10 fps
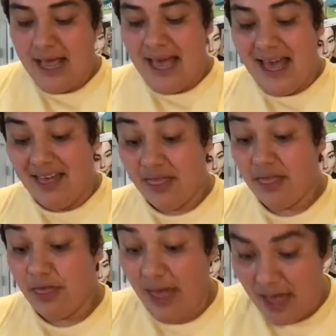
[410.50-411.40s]

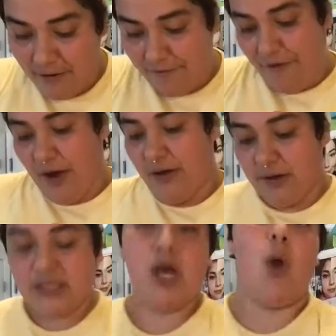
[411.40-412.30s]
And then,
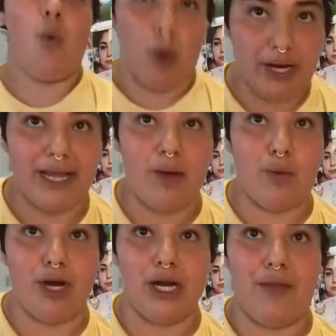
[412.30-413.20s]
folks, we're going to get
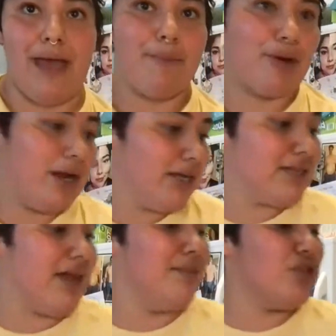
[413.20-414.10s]
working on that bread
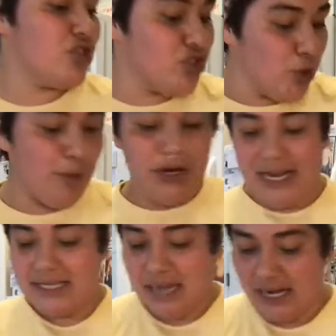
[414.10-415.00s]
because I am super
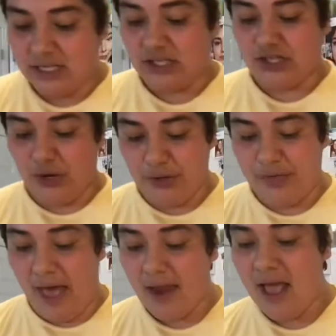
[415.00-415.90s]
excited to show you
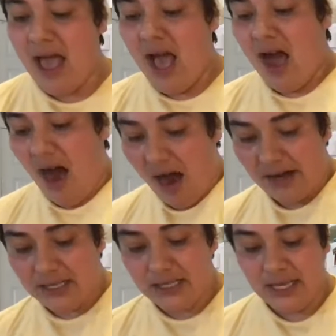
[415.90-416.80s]
that.
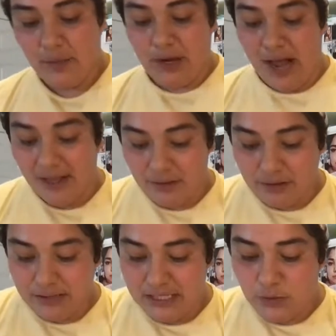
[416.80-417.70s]
Honestly, when I
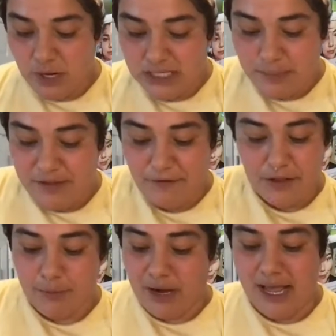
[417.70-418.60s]
learned this recipe for
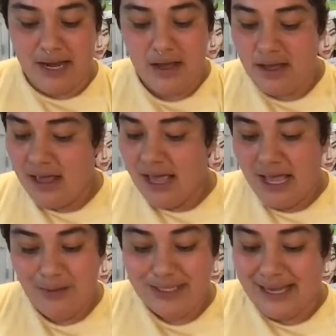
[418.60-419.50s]
the bread,
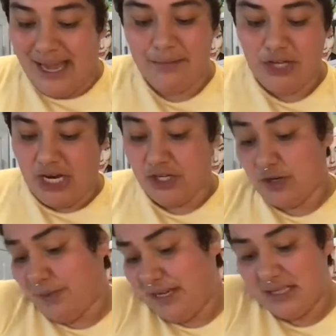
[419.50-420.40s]
it was a game
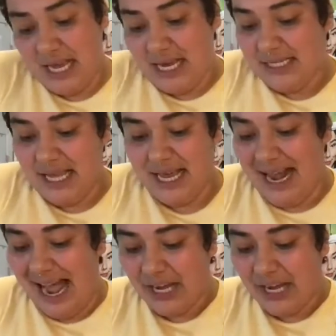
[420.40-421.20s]
changer because, like I said, I